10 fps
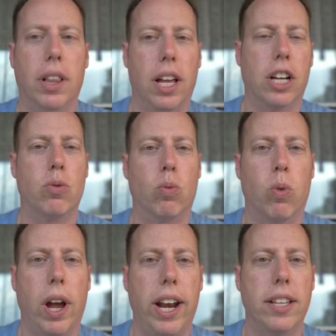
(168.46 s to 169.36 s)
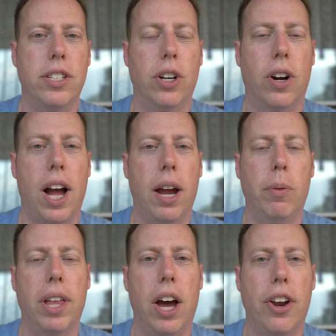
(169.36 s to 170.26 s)
It locks right onto your eye
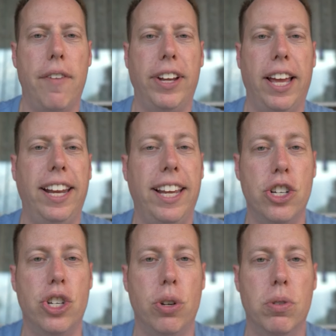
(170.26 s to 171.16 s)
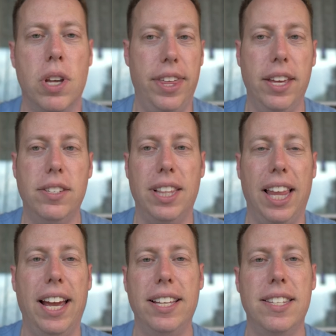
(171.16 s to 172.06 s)
without having any issues. This
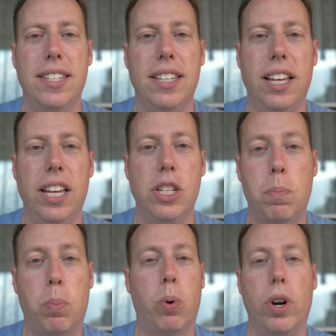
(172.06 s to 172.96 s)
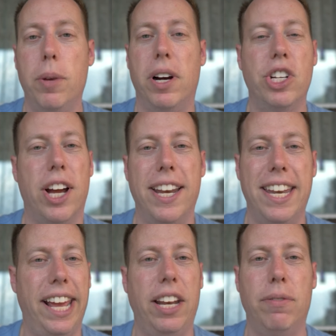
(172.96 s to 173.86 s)
lens is pretty much a
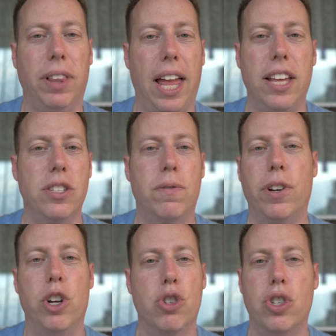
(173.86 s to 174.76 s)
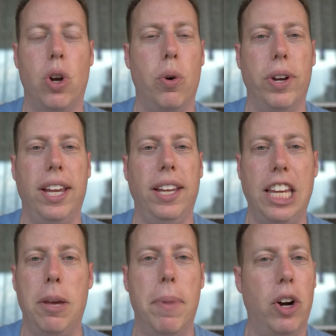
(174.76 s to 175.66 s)
native lens for your Sony
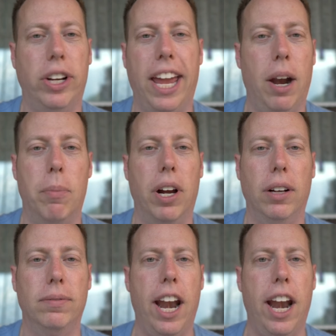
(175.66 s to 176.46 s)
E-mount camera.